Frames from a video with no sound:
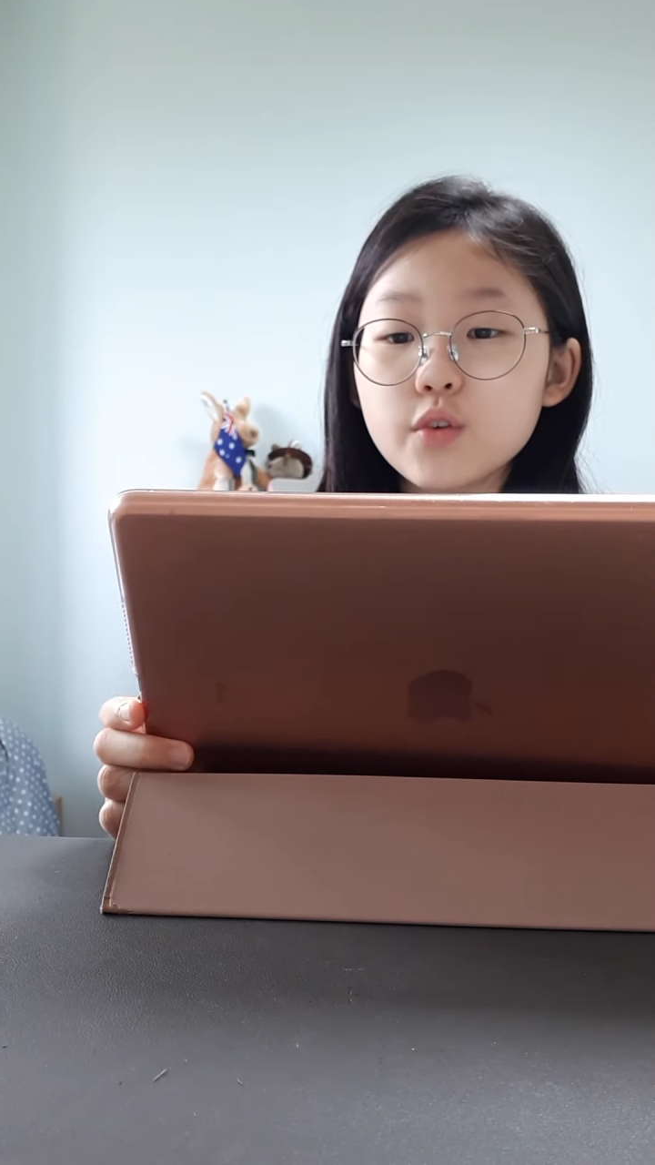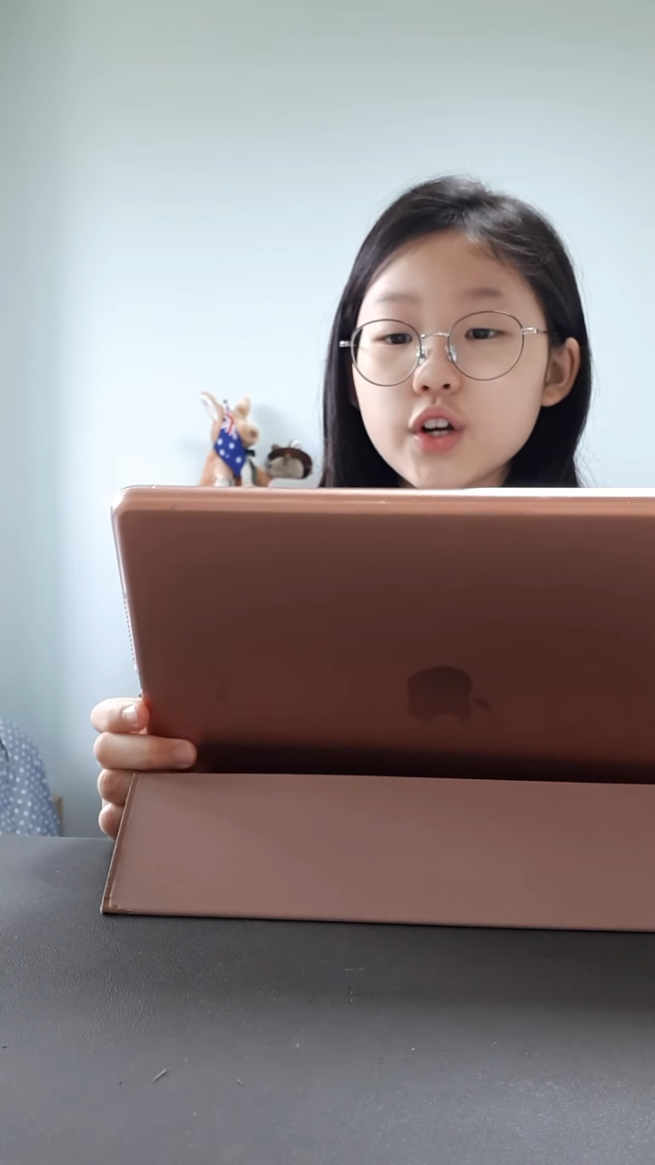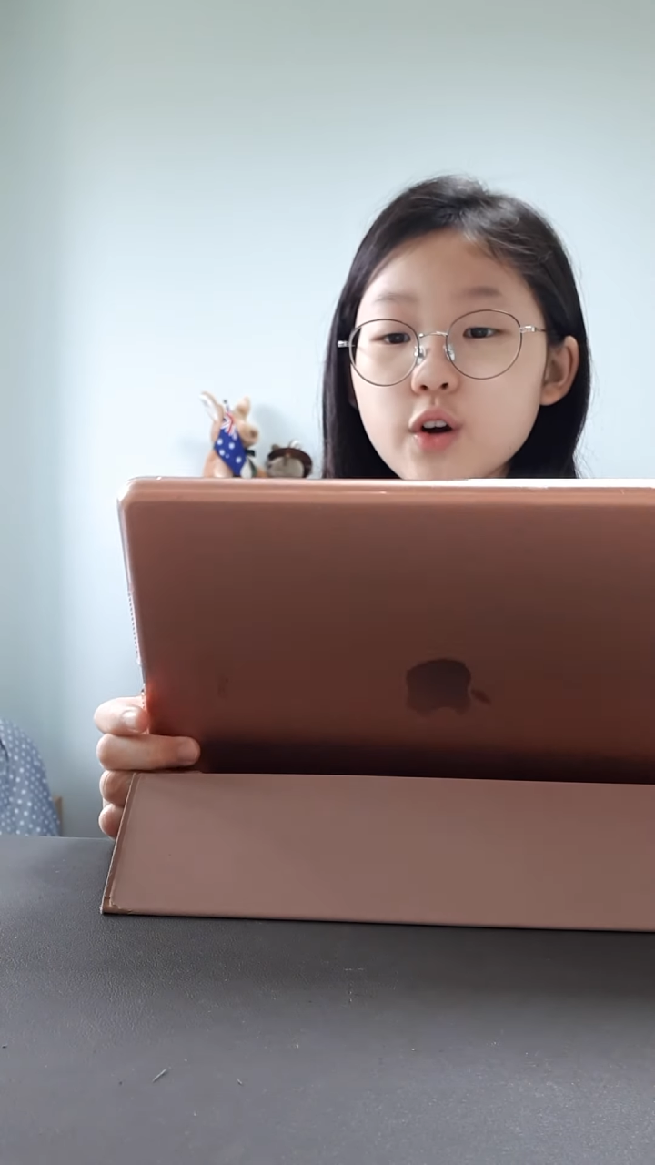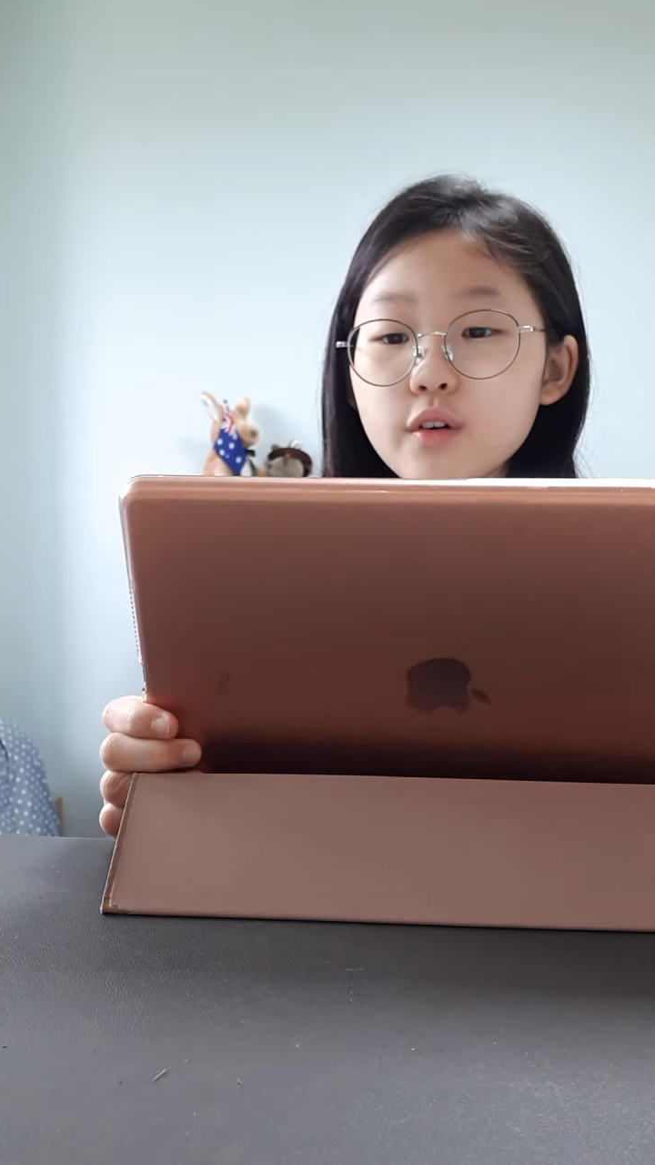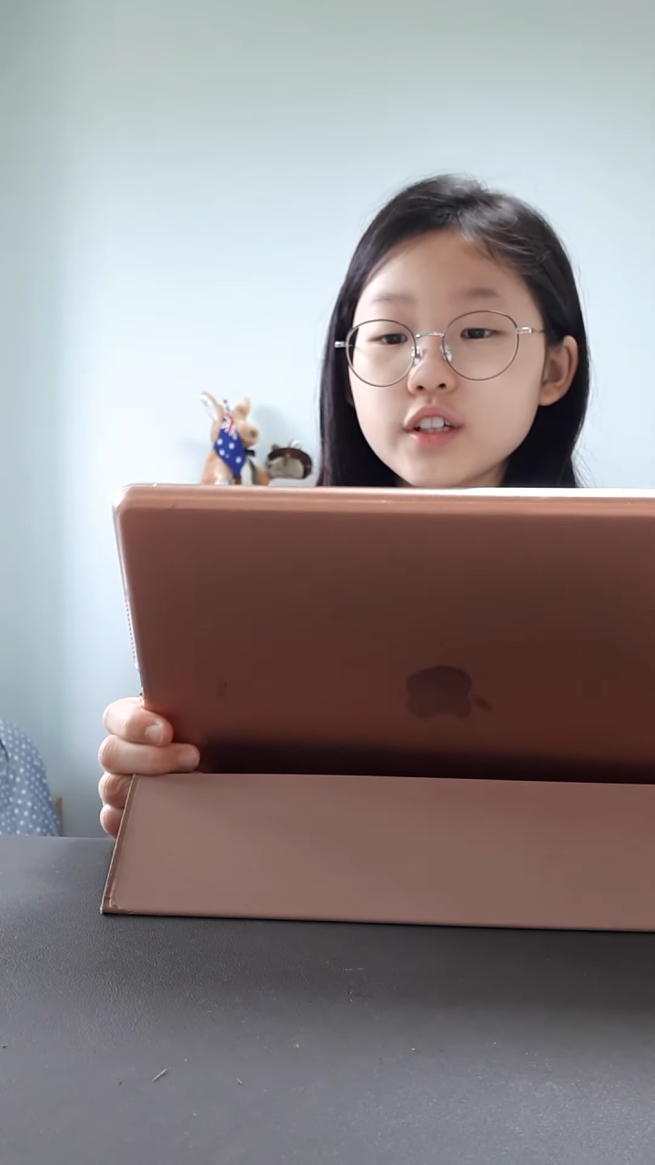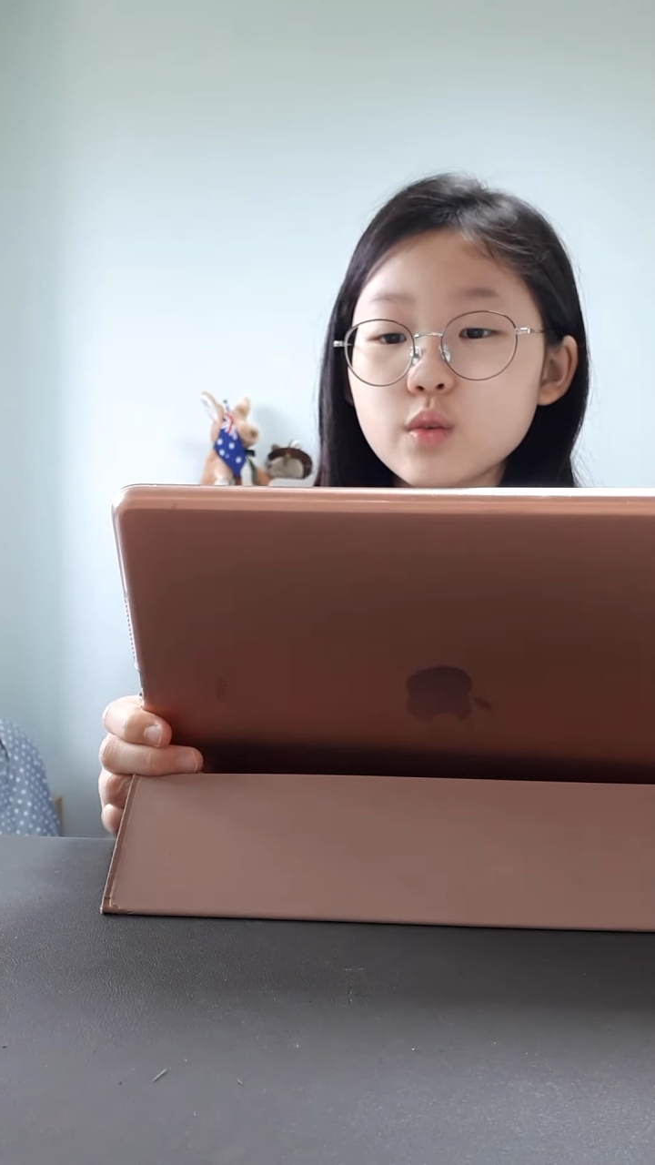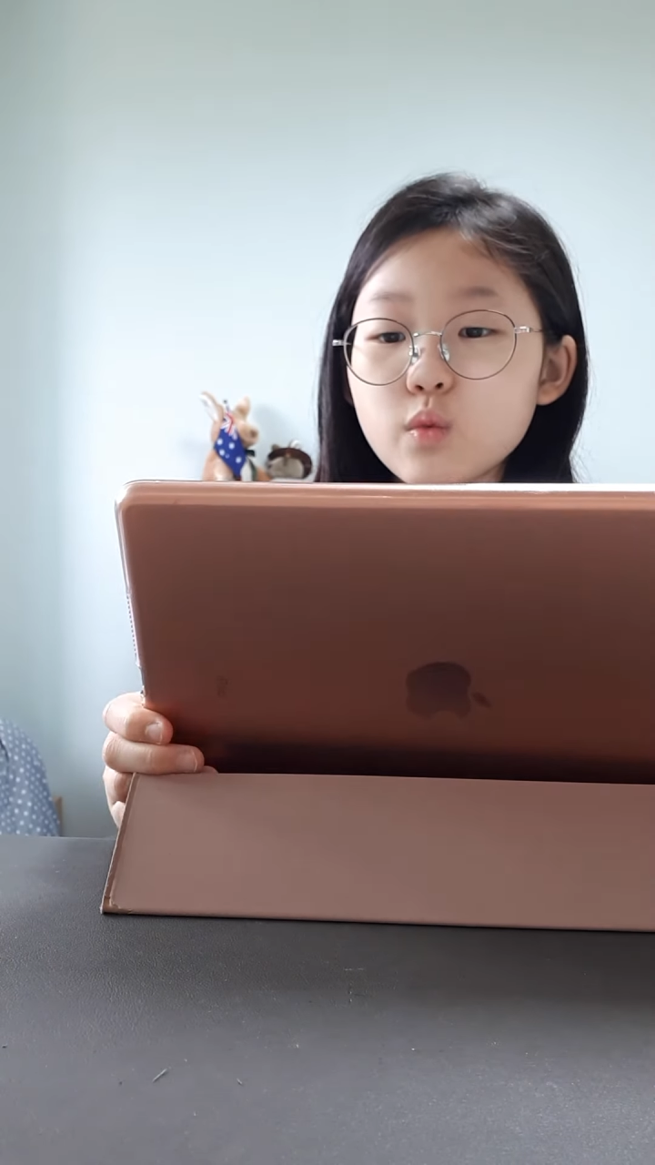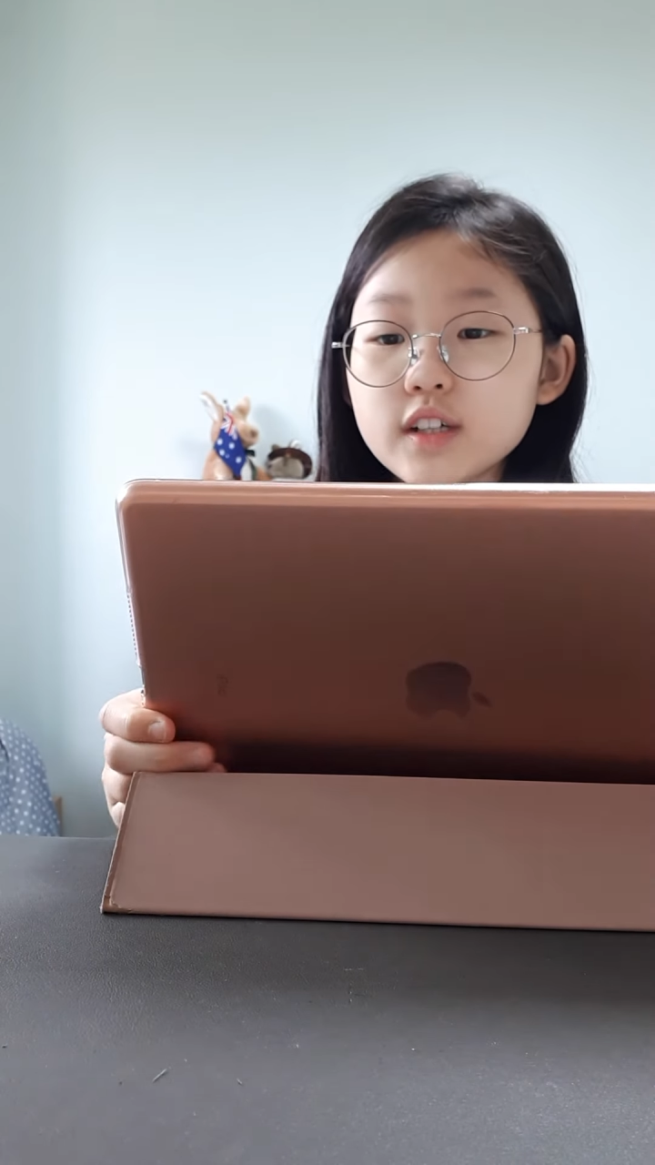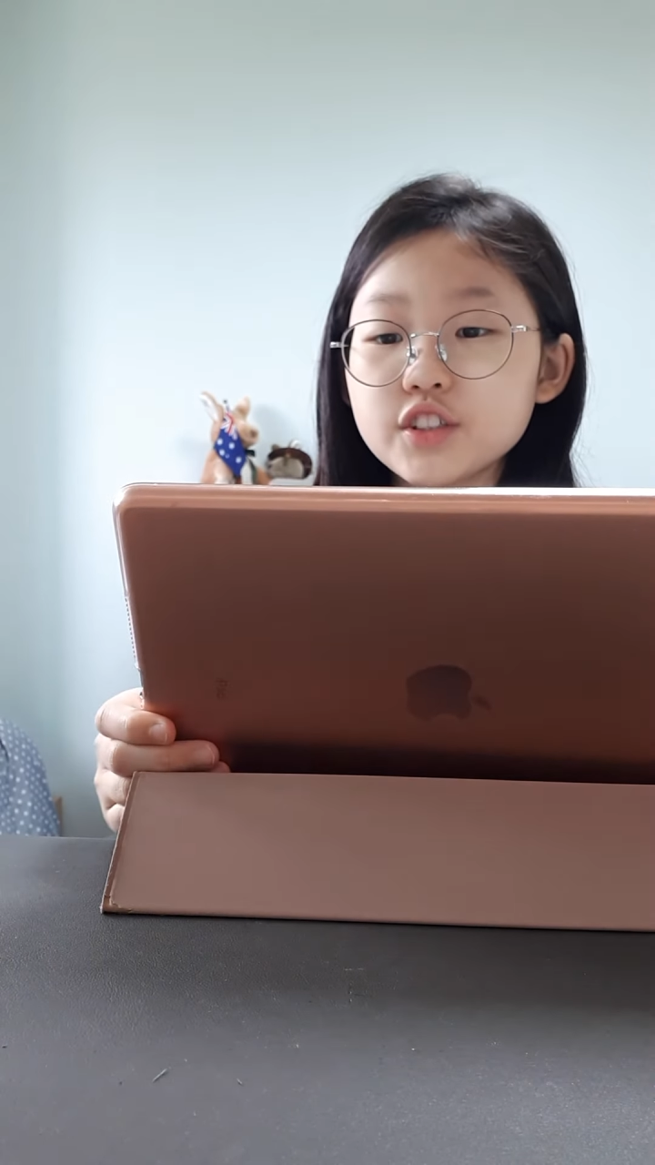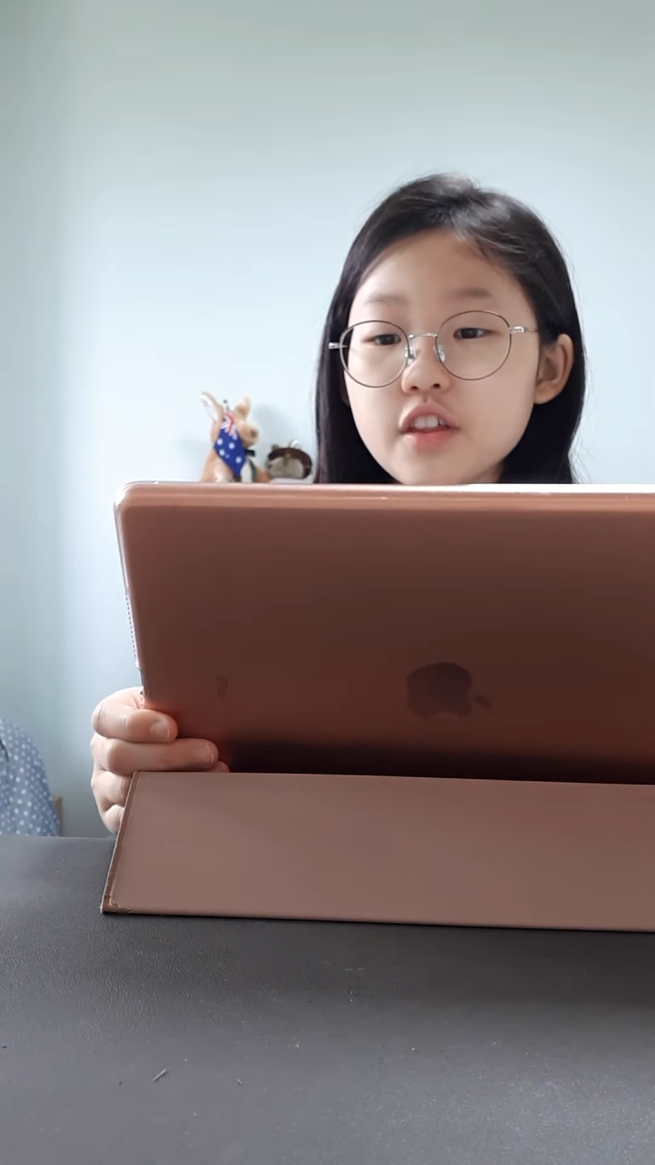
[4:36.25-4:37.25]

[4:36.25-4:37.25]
we're going to watch